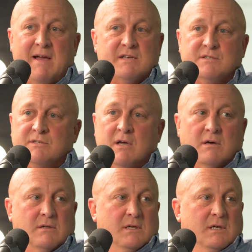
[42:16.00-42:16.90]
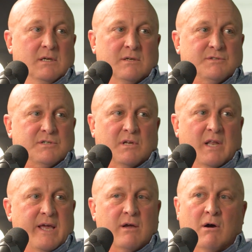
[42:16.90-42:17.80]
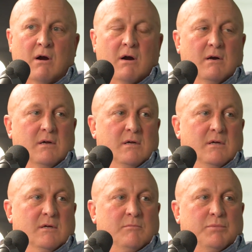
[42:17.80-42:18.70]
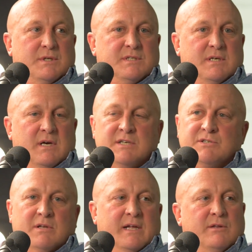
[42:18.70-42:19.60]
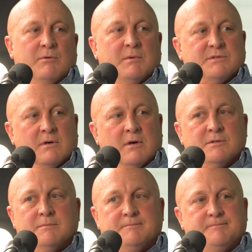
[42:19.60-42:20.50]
Fast as hell. It was such a light car. But I still like the old muscle cars.